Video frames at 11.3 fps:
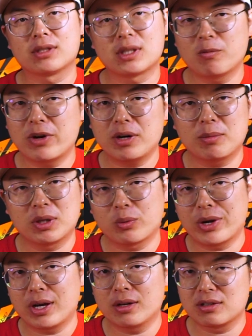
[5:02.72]
somewhere
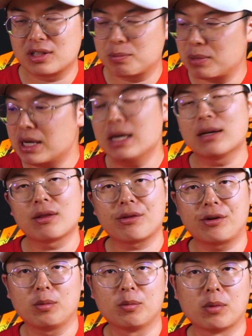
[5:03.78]
between speed and
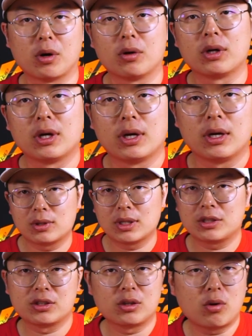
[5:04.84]
thermal mode.
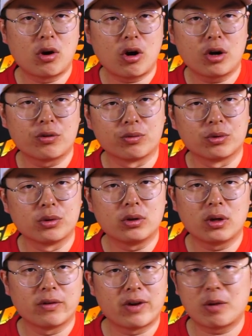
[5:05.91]
There's no hard rule
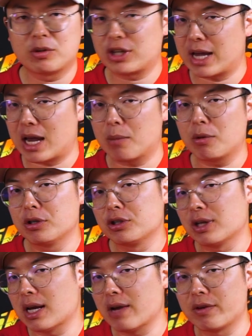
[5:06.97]
of how much camber you
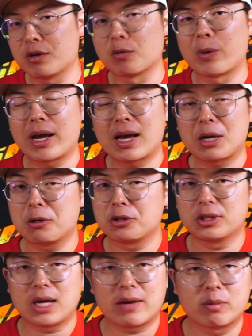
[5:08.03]
should have in your wing. I
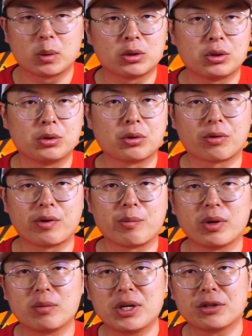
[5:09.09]
usually have about two or three
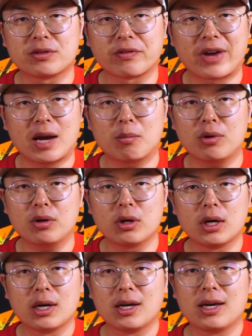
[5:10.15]
millimeters of camber.
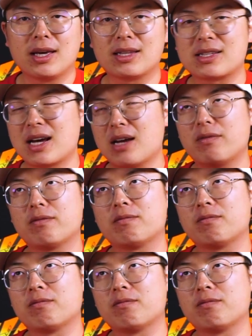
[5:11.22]
It's kind of